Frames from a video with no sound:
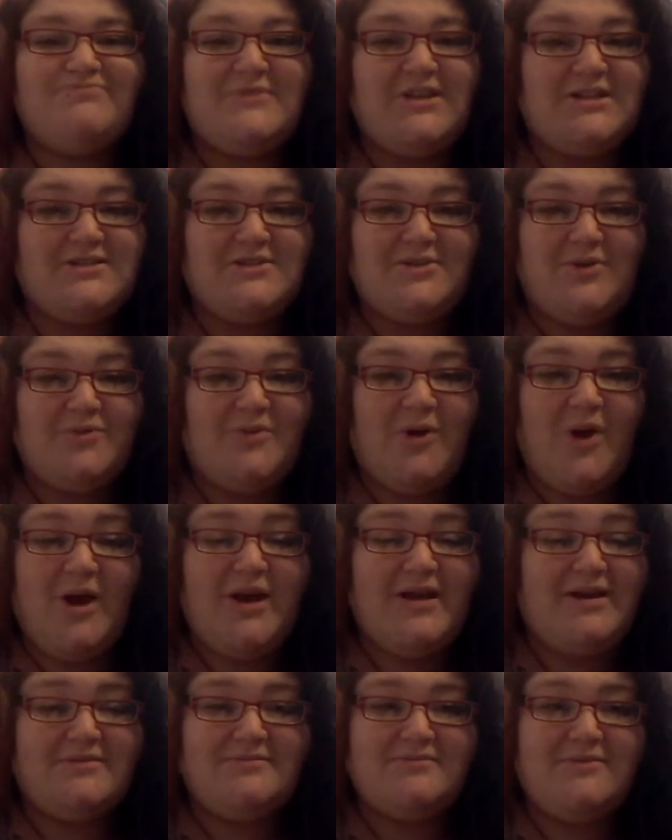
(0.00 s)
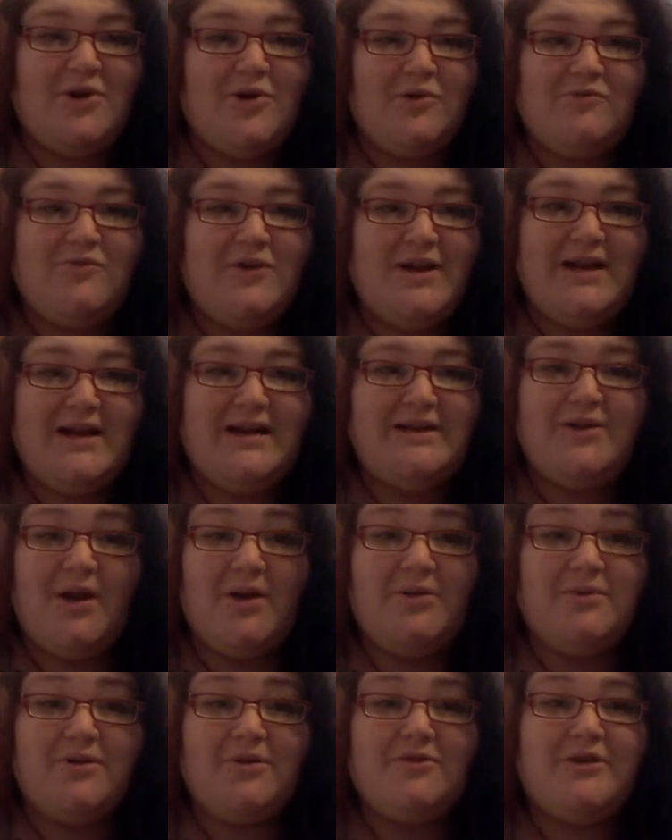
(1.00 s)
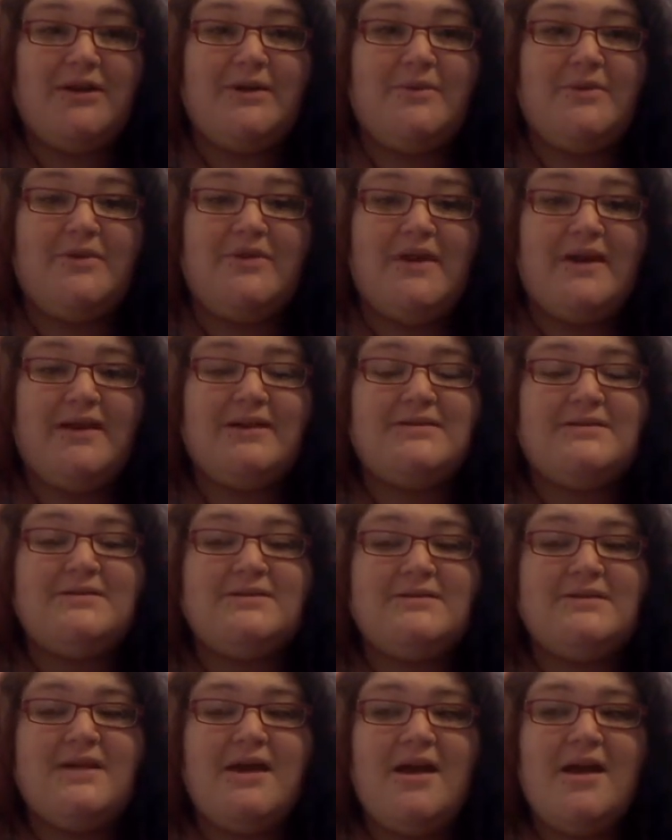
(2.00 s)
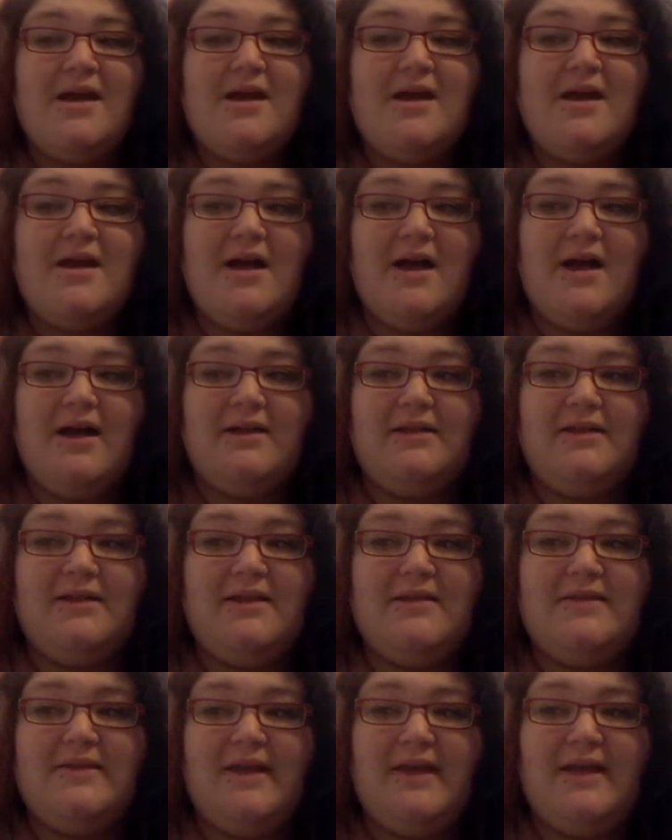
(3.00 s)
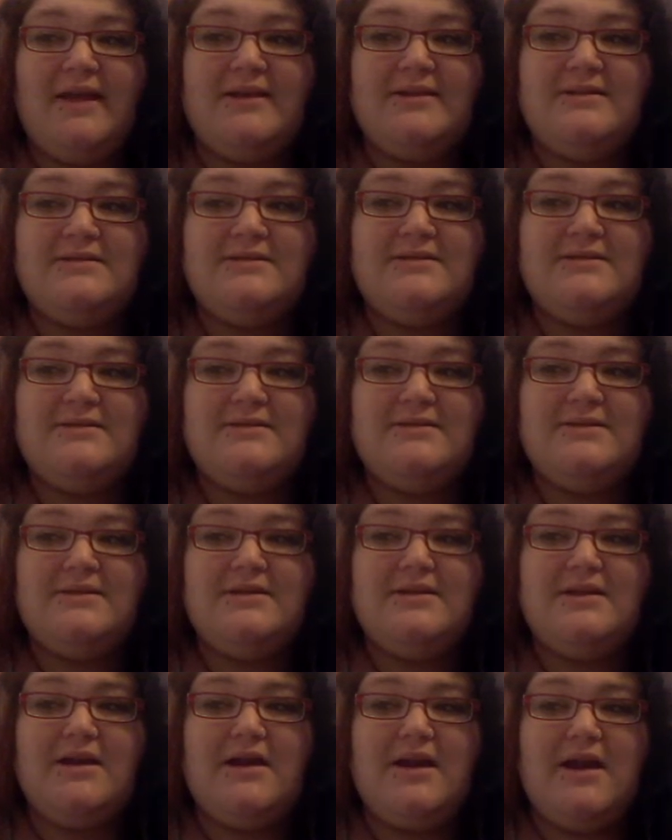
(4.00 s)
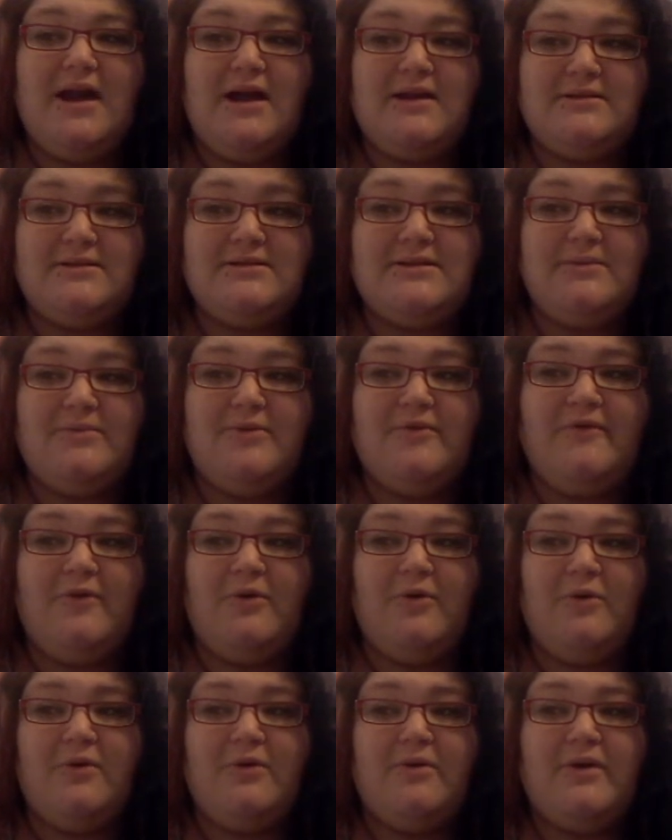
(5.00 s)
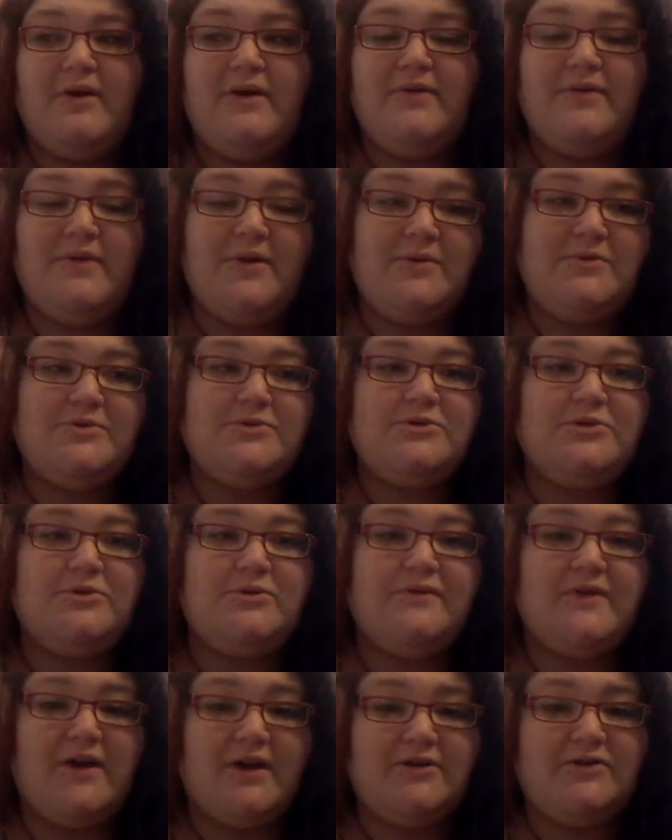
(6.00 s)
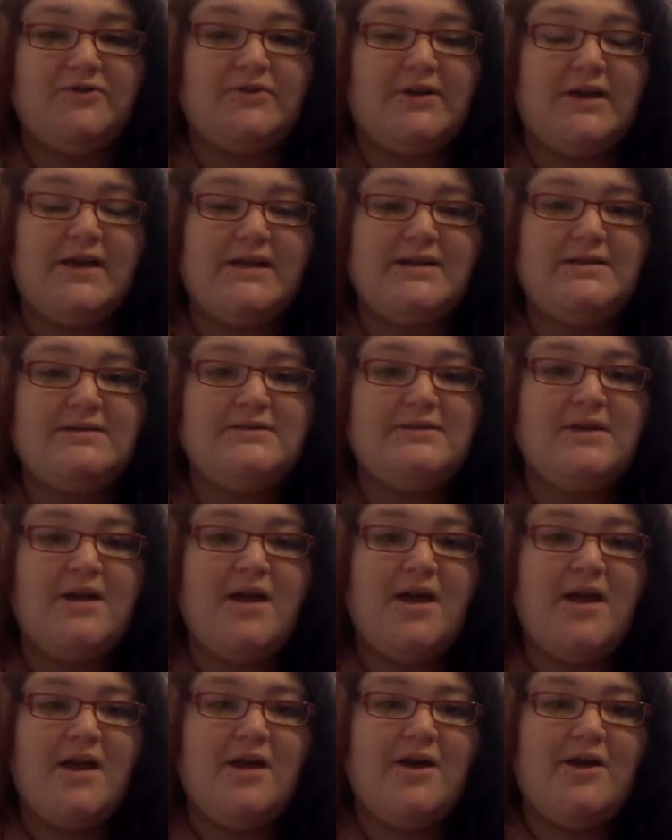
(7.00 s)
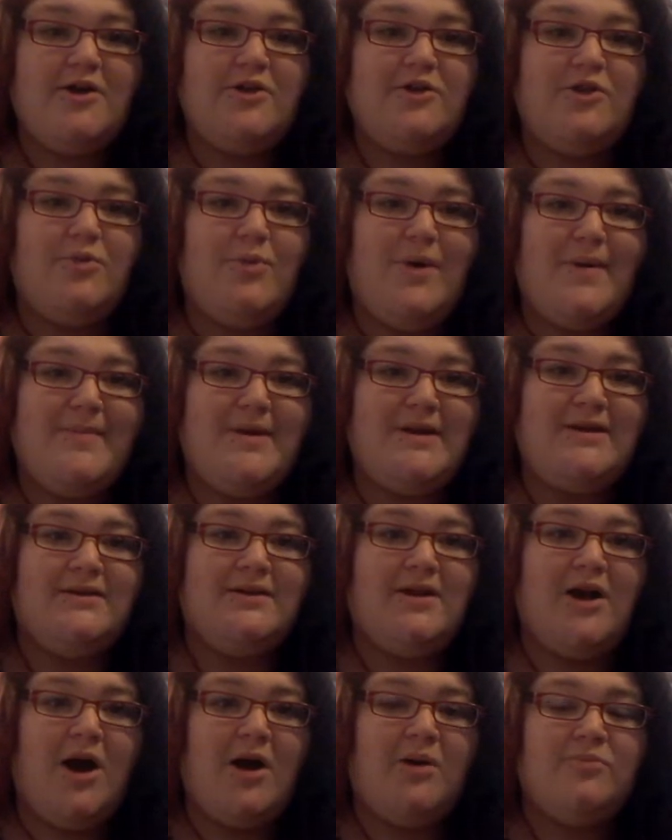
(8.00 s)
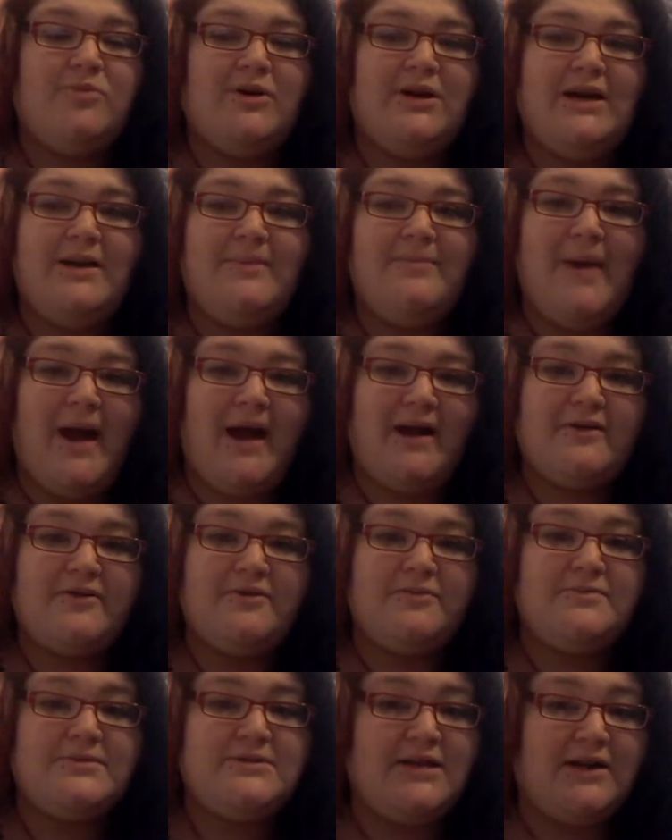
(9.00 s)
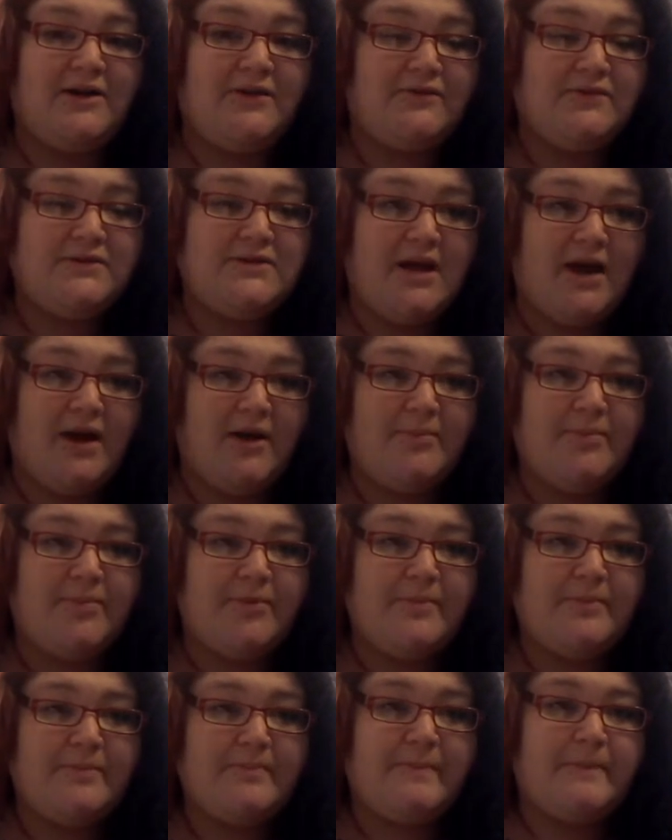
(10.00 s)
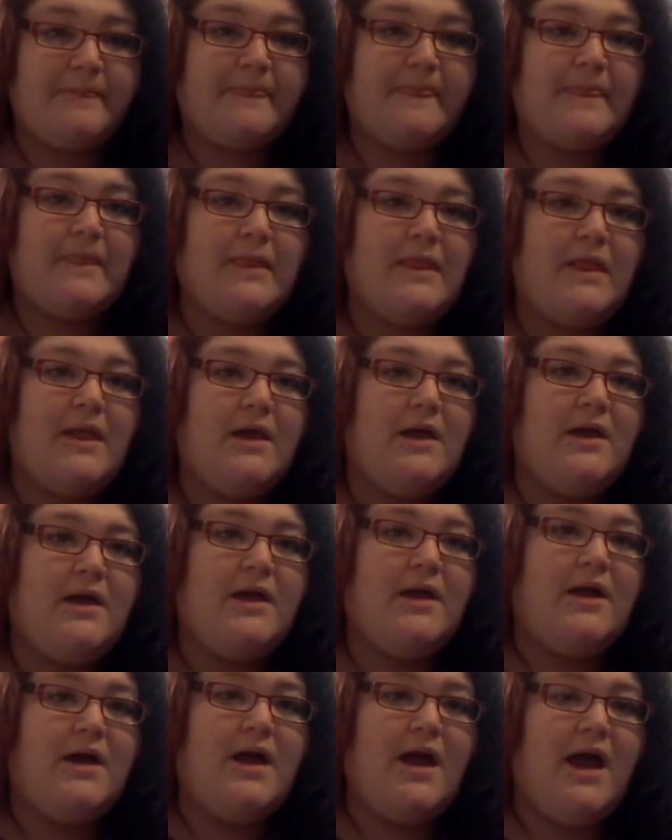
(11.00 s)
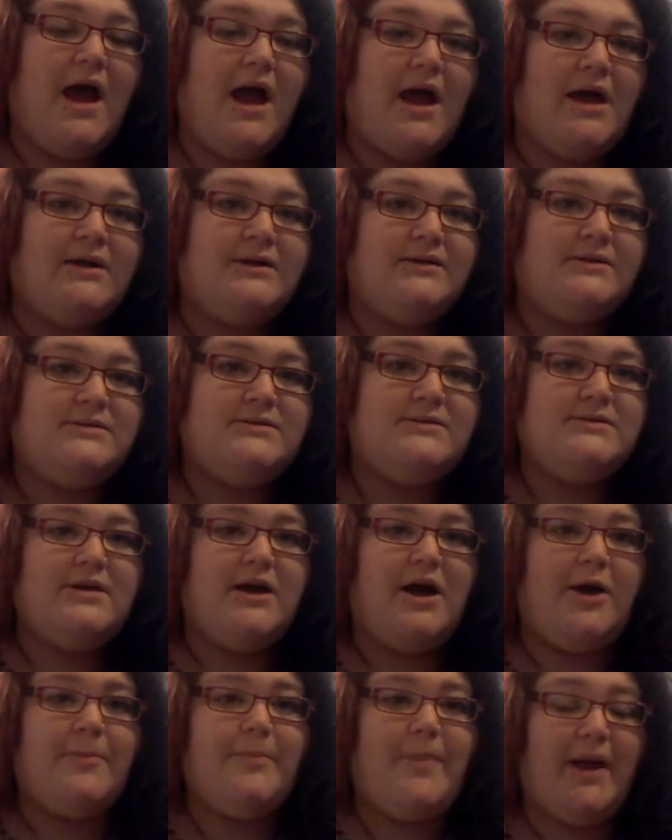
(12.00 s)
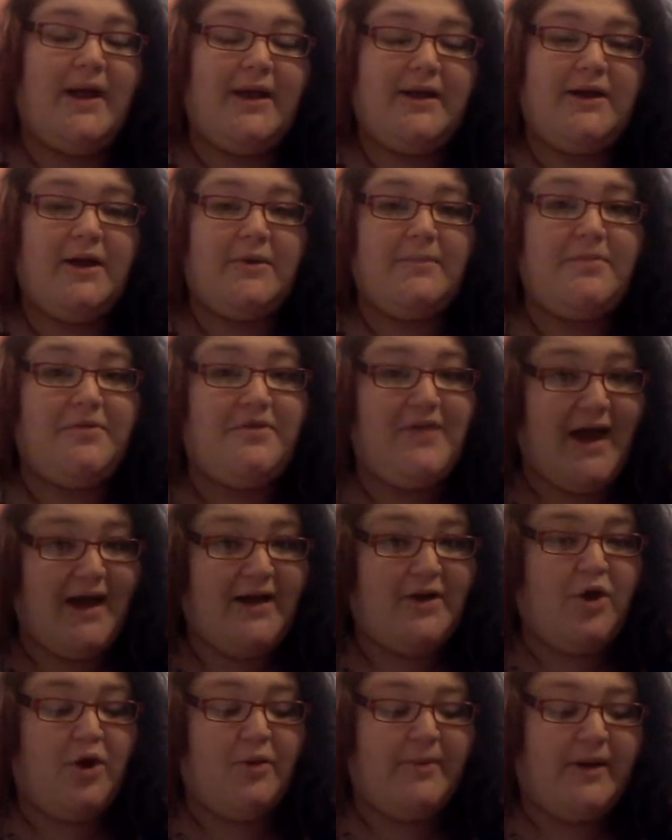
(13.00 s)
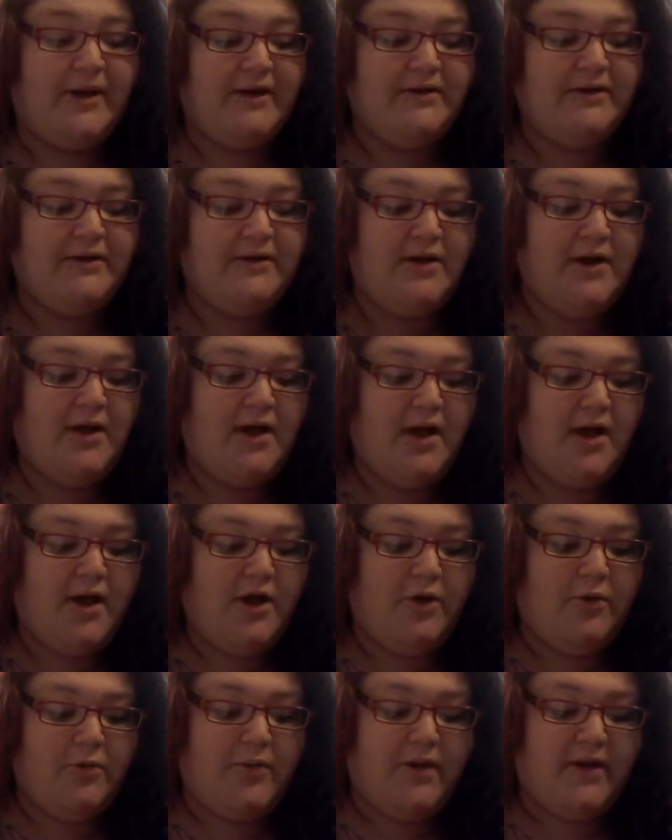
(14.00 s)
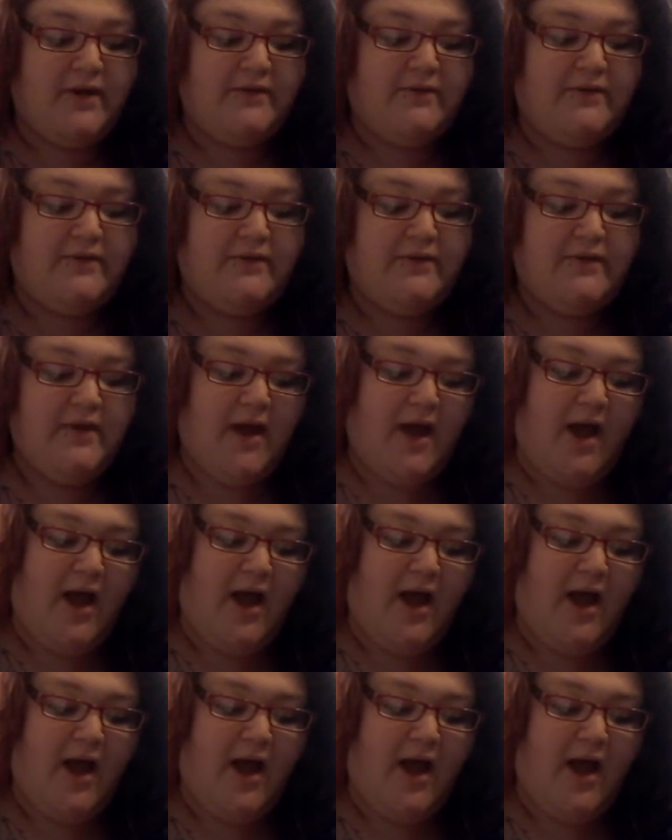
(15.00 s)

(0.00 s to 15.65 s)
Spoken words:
that's not right, I really don't agree with this. And the thing is, as I said before, in those sort of countries, the women can't really back themselves up. And I'm backing up that comment with